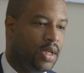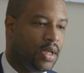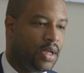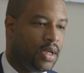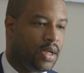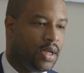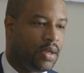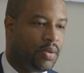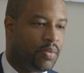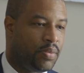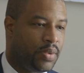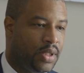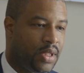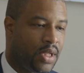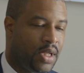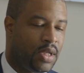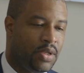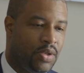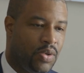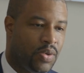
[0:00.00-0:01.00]
uh, we're
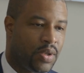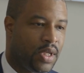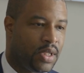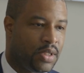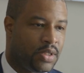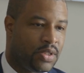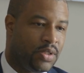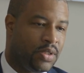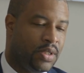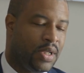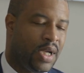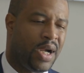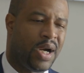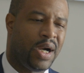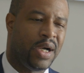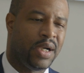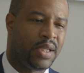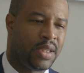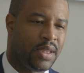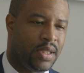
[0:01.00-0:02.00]
not looking to do the
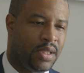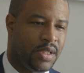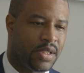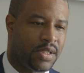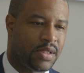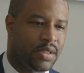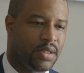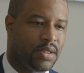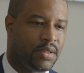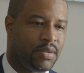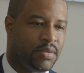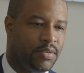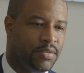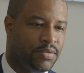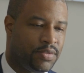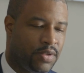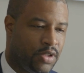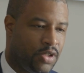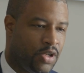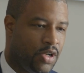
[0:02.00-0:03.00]
hard things
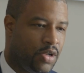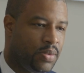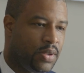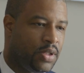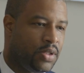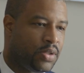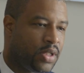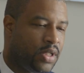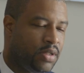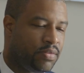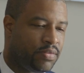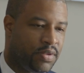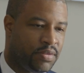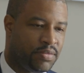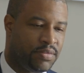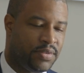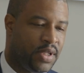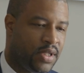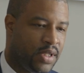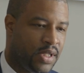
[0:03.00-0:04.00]
for now we're looking for
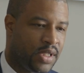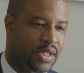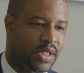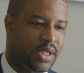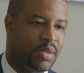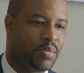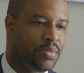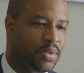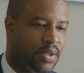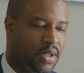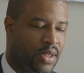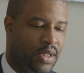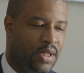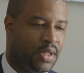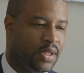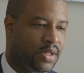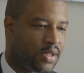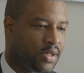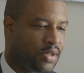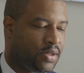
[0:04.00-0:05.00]
very simple
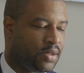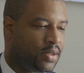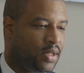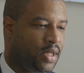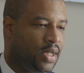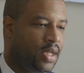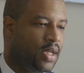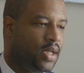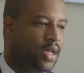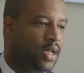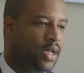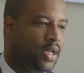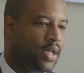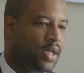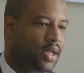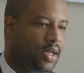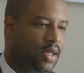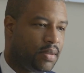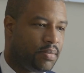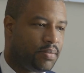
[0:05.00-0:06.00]
things so
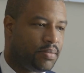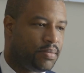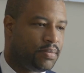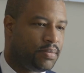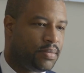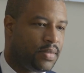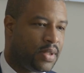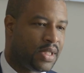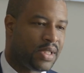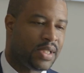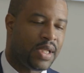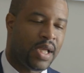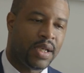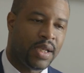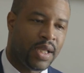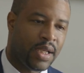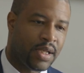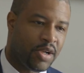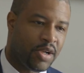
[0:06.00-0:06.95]
uh, it's not that